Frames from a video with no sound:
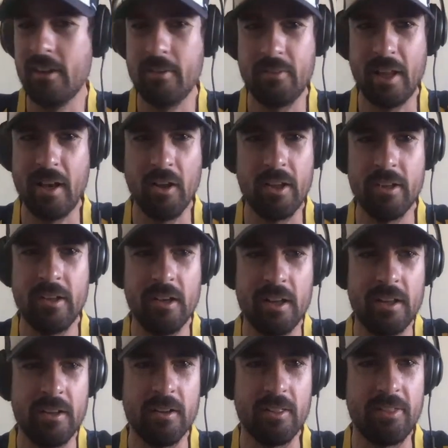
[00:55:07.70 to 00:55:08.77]
I just, you, they
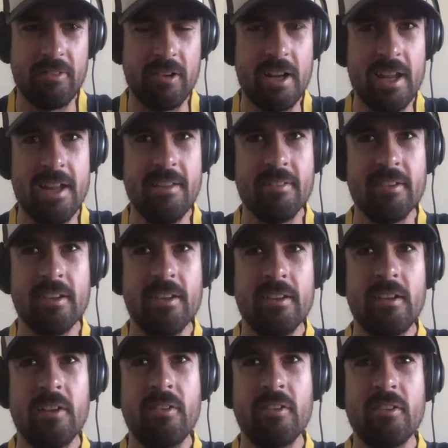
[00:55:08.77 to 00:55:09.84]
look at you like you've got three
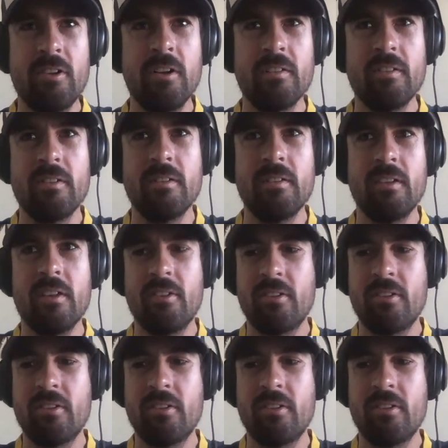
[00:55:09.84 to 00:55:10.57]
heads because it's not